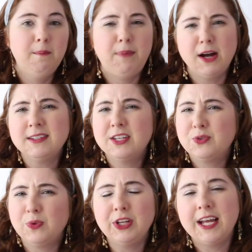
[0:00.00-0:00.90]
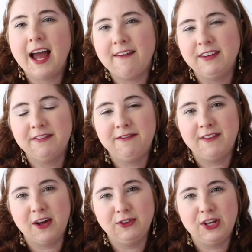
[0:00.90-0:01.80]
boxes really haven't
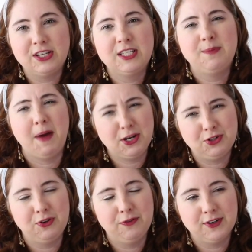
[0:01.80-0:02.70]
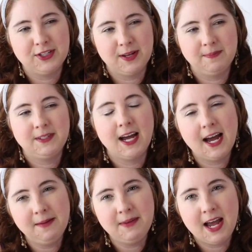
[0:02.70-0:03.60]
felt special for some
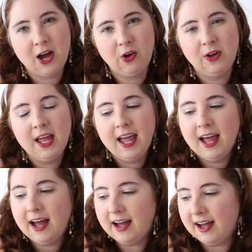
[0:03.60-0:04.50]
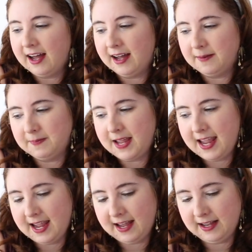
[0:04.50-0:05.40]
time now,
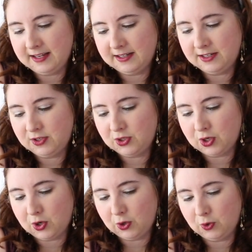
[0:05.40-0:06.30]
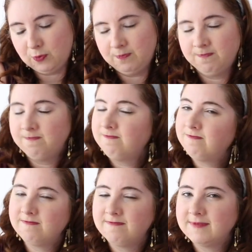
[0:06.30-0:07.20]
and so
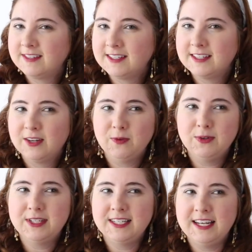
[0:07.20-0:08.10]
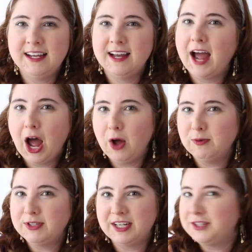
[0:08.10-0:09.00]
we'll see
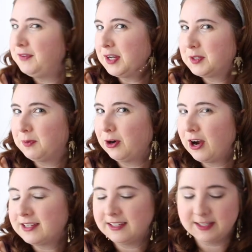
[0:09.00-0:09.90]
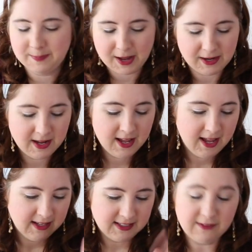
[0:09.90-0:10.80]
how Stitch Fix progresses. But
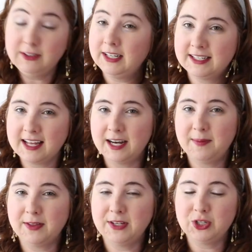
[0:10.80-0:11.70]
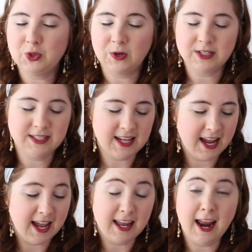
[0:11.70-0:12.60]
definitely excited about these shorts,
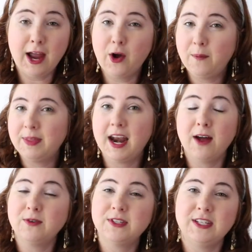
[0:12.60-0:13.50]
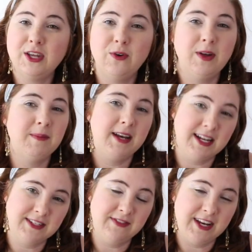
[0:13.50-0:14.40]
and I hope that I will see you in my
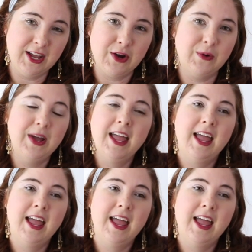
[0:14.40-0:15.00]
next video.